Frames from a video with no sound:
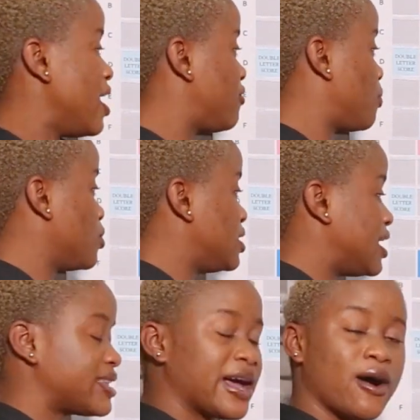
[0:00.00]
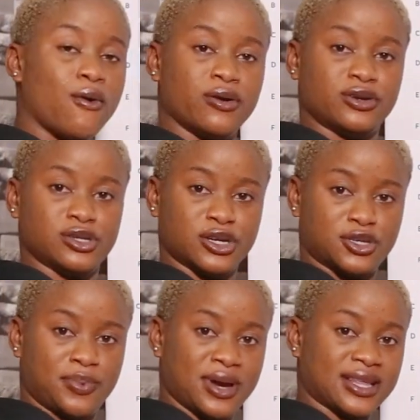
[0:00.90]
If you put the letter on a
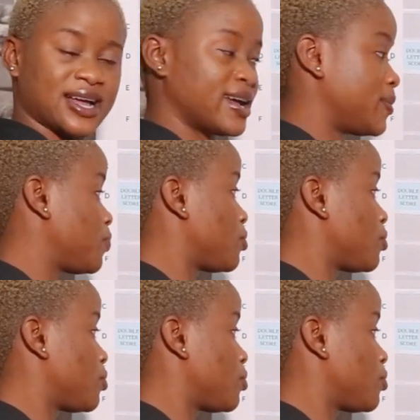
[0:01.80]
triple letter